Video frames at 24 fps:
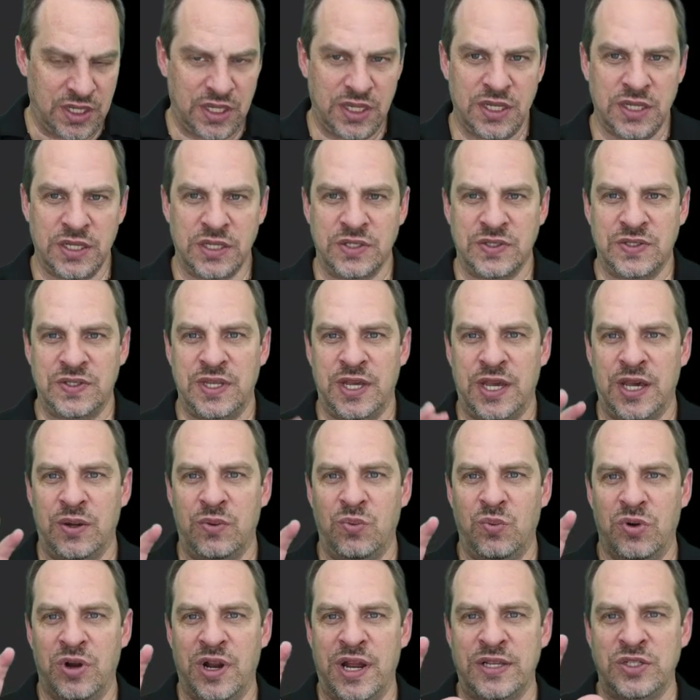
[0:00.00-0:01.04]
is that
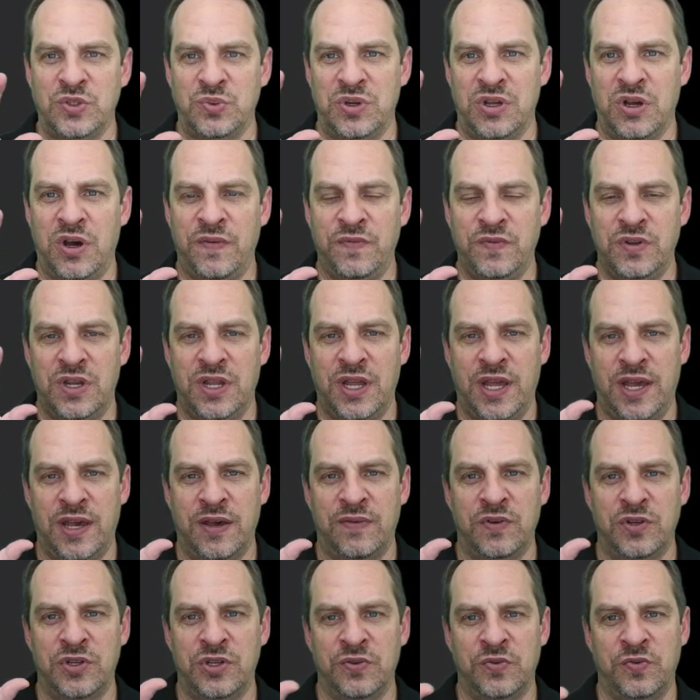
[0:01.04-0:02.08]
whereas we often have
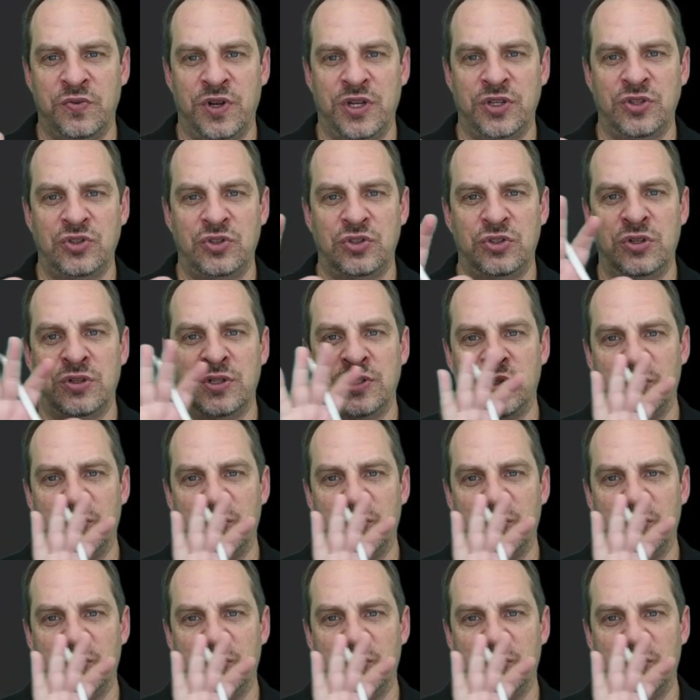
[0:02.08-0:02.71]
a differential